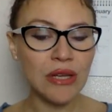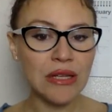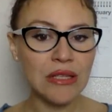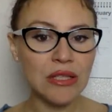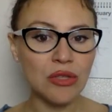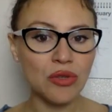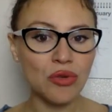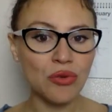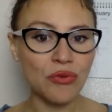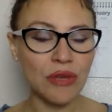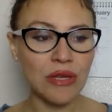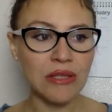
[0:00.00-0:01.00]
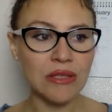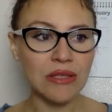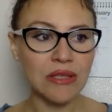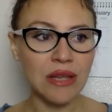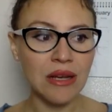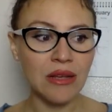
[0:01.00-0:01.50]
feelings, and your true feelings
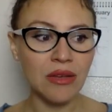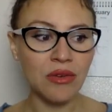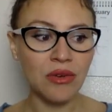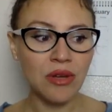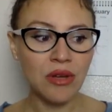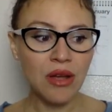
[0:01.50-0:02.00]
are telling you,